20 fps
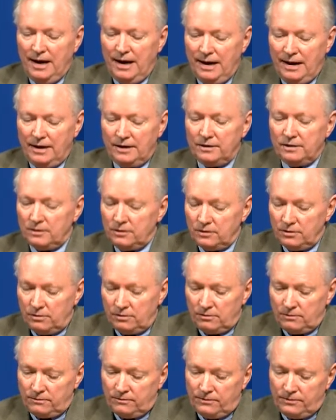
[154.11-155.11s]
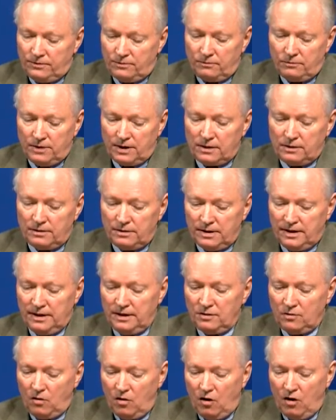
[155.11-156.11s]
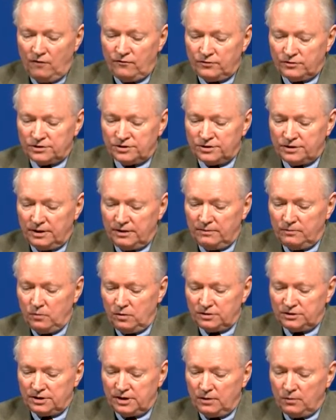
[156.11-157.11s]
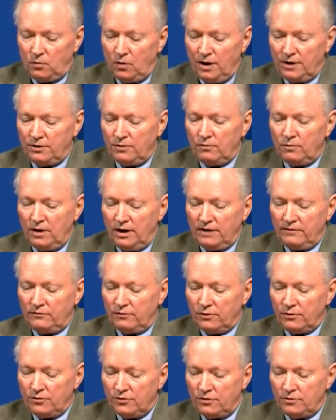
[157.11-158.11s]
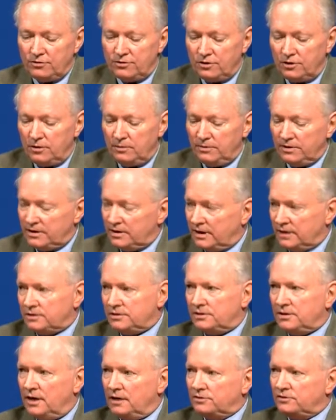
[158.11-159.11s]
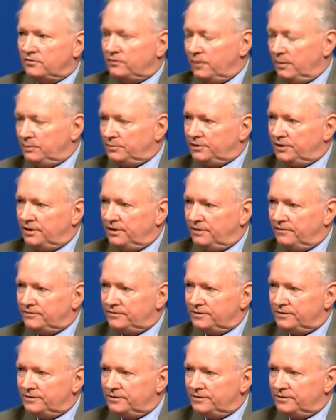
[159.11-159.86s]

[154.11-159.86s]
and your record in office, and once again, why you're running for a 3rd term in the Texas House of Representatives.